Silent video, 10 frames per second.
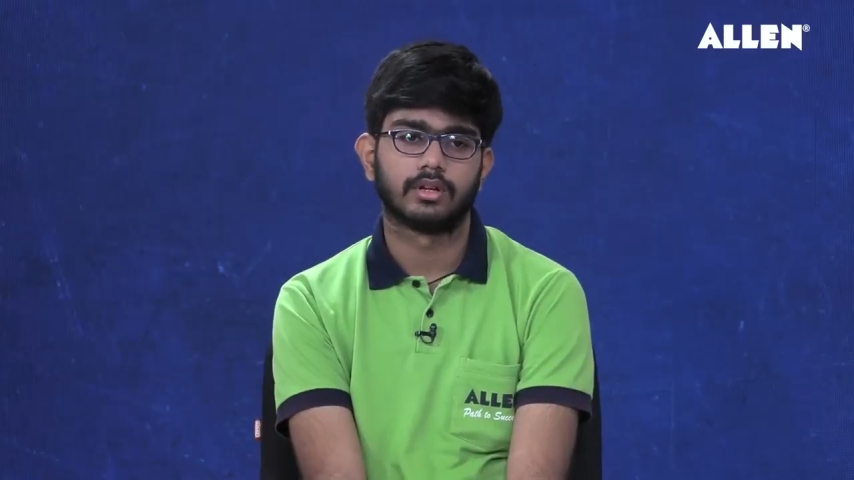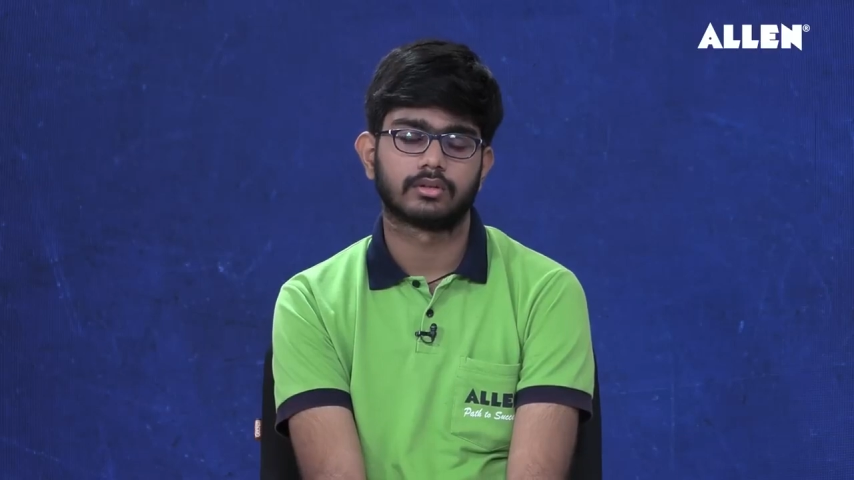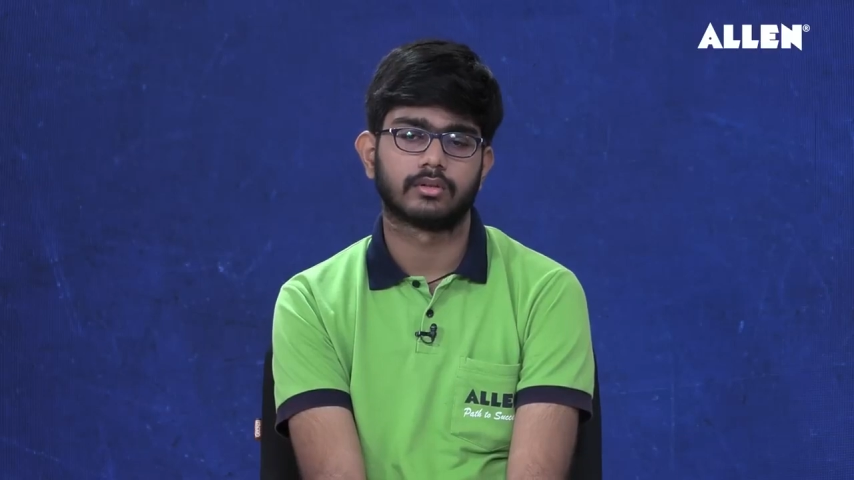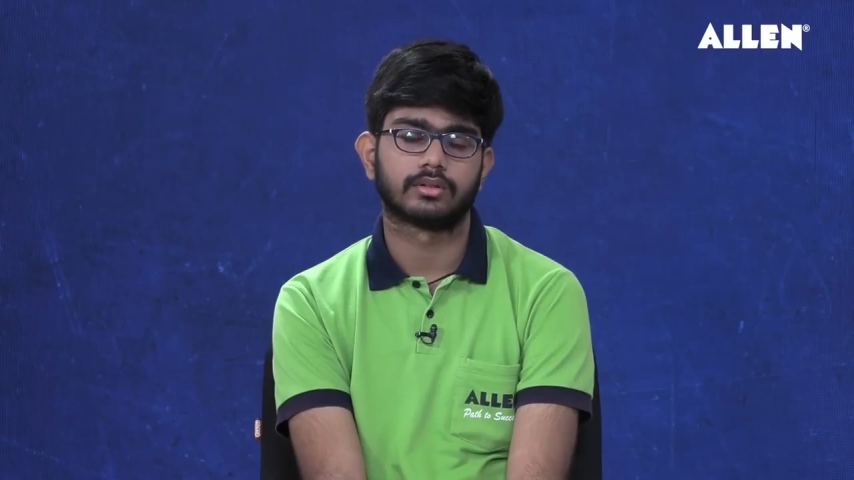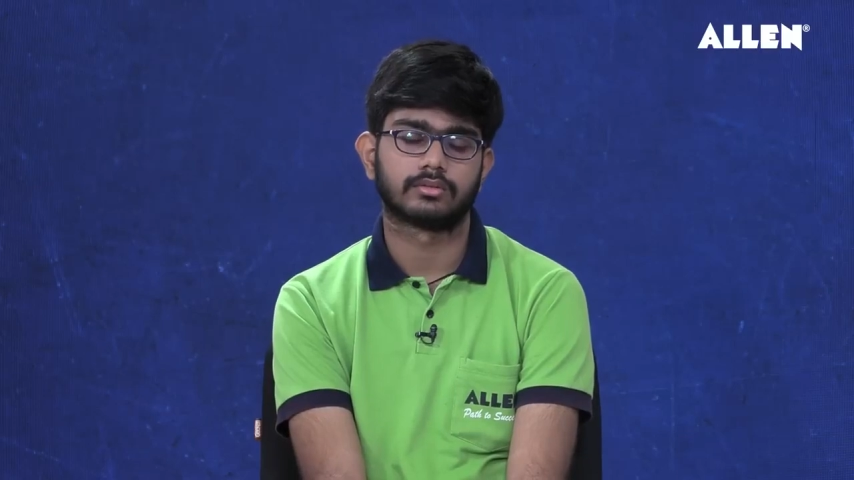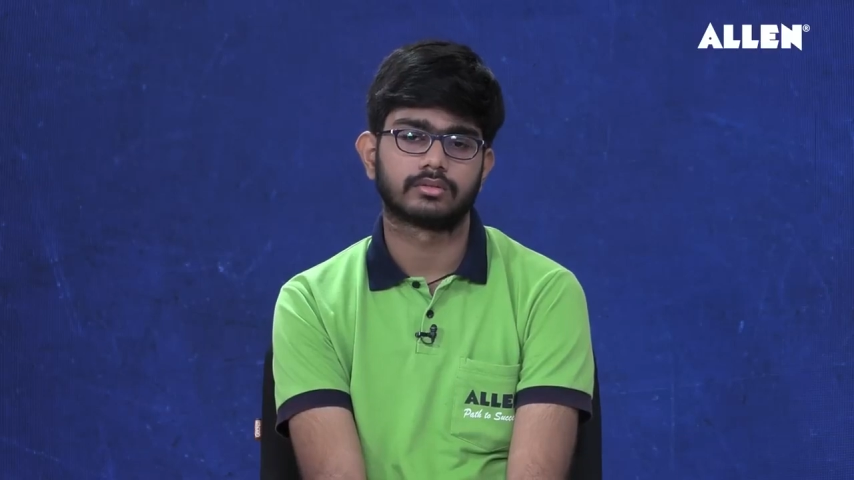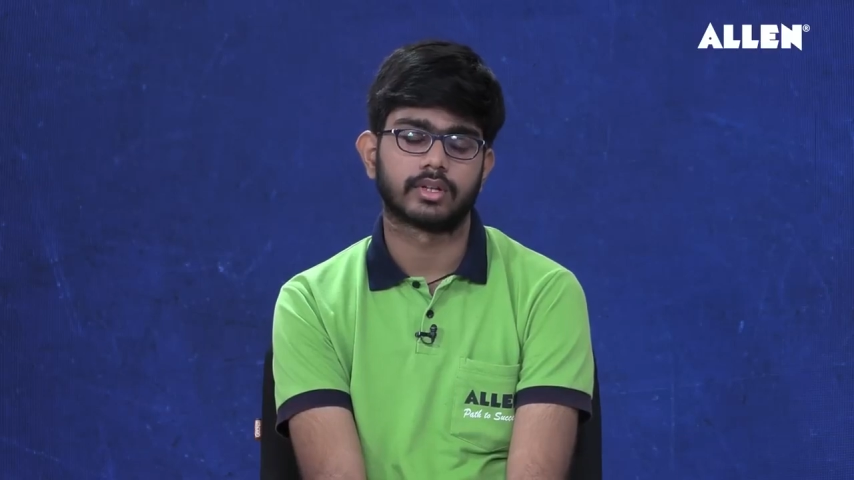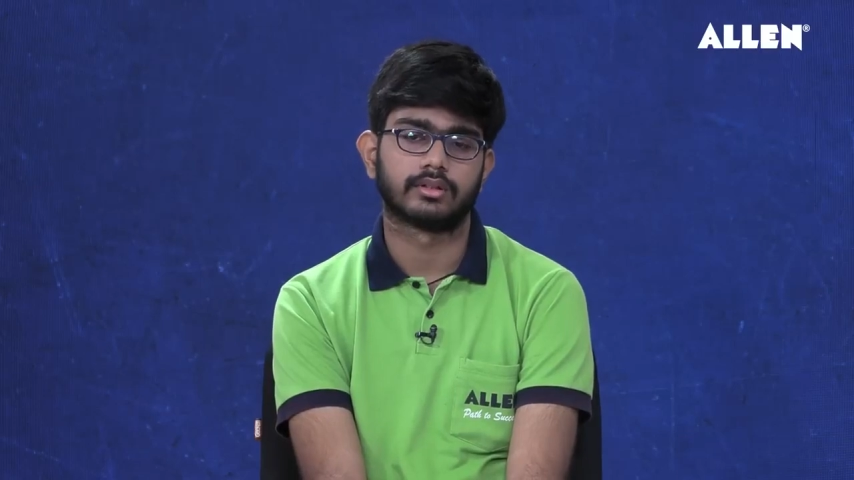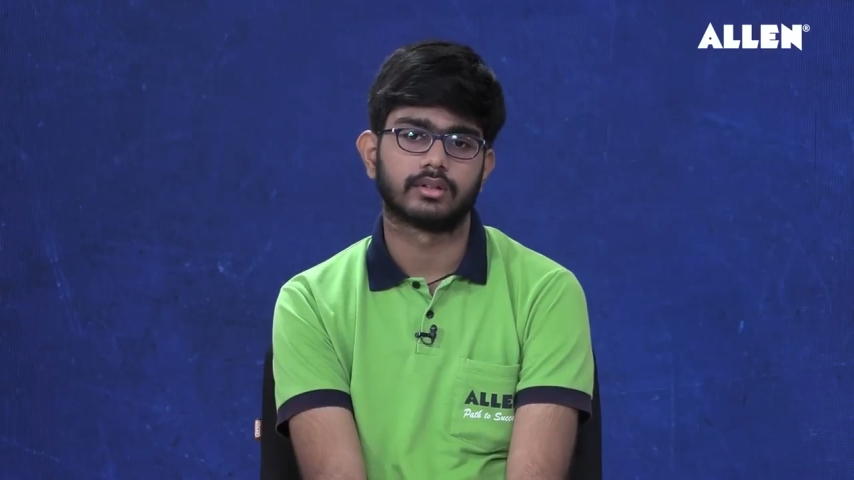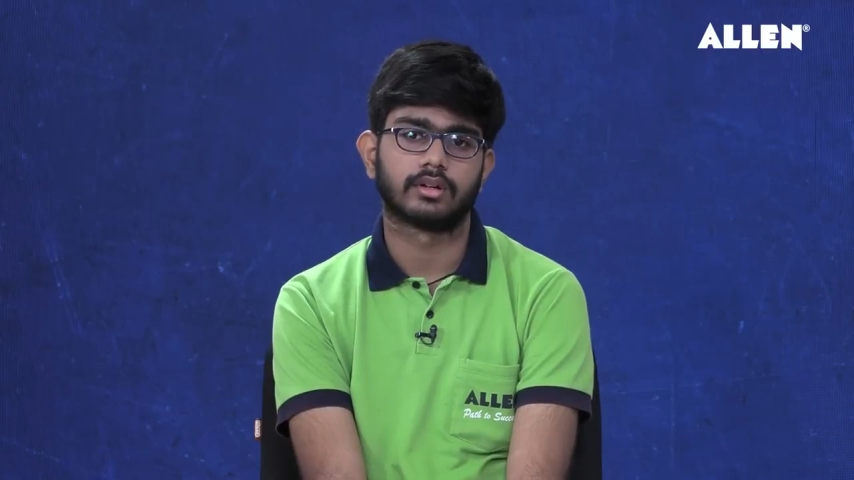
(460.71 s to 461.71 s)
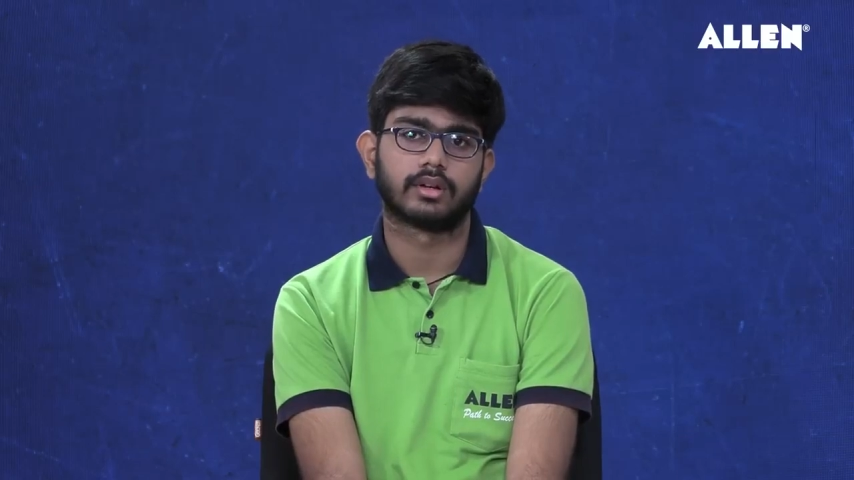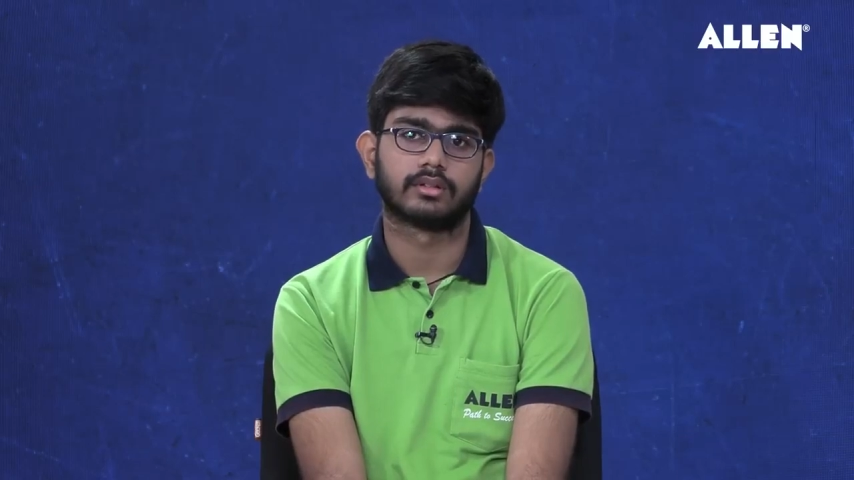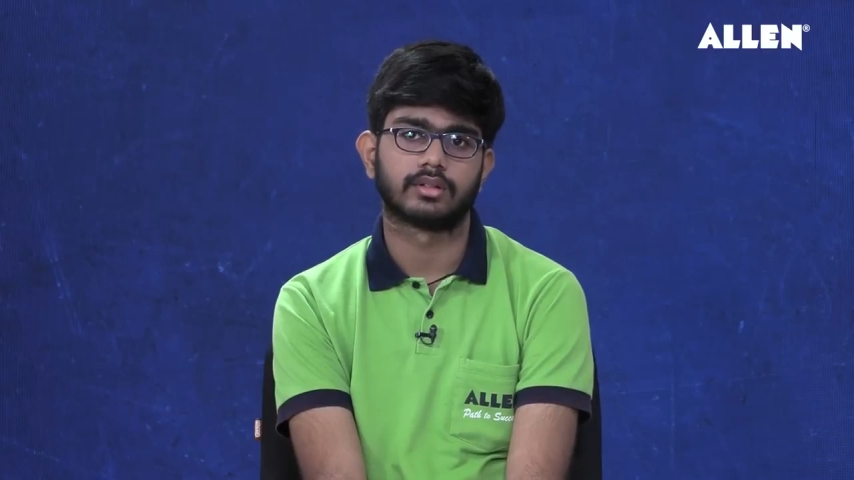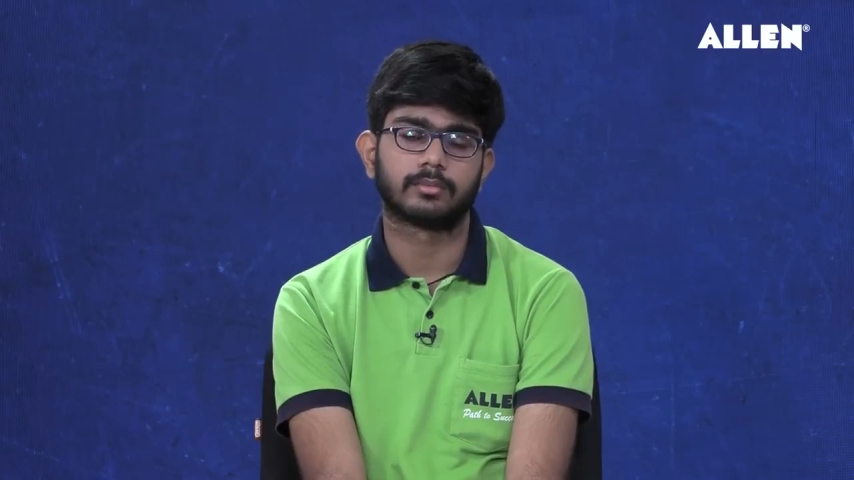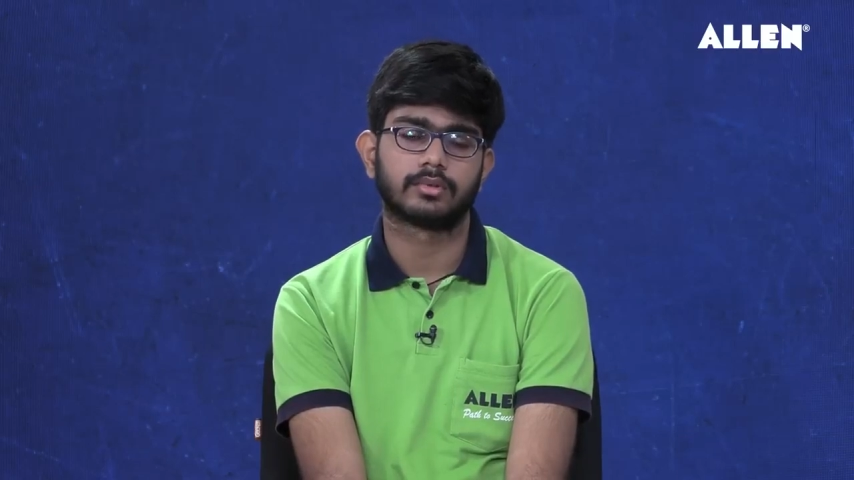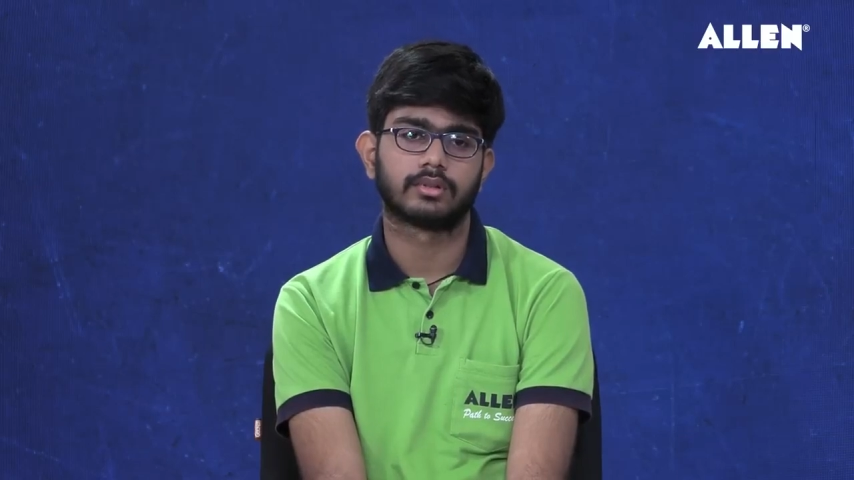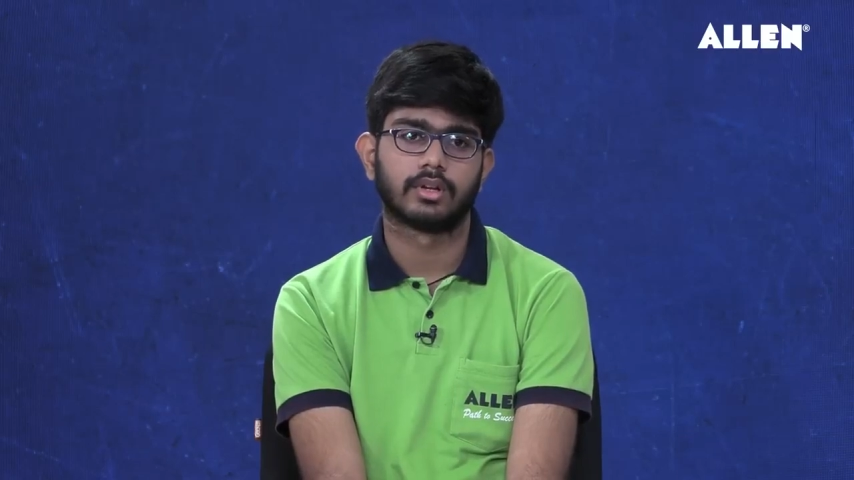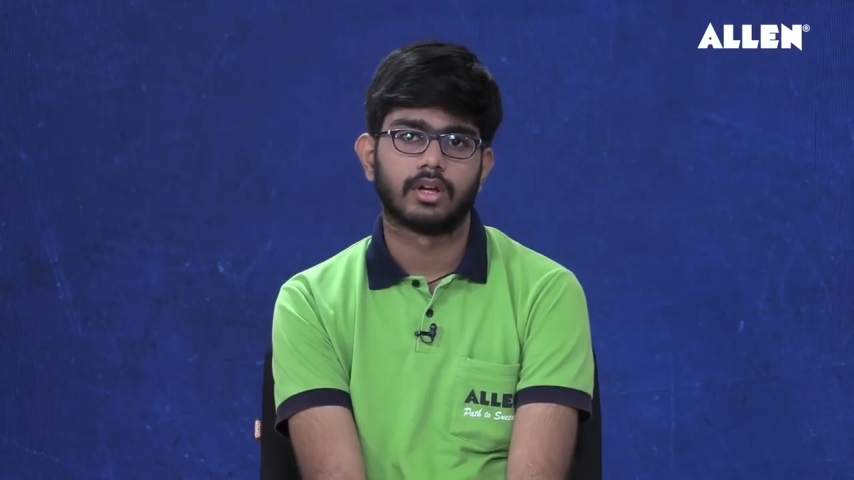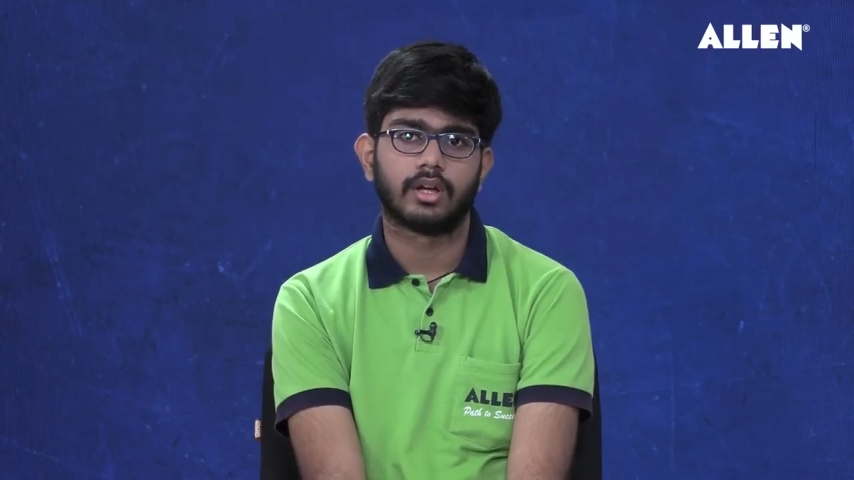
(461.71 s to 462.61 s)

so as to strengthen the concepts